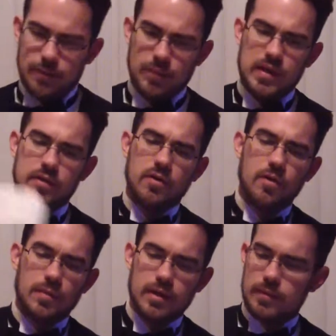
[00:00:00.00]
he
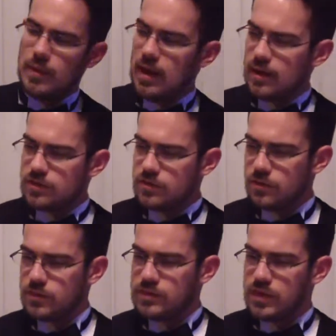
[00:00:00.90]
told me, "Man, I sure
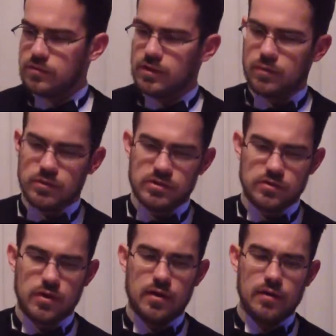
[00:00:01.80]
wish that drink was
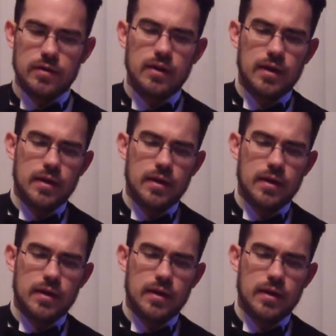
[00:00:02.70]
stronger."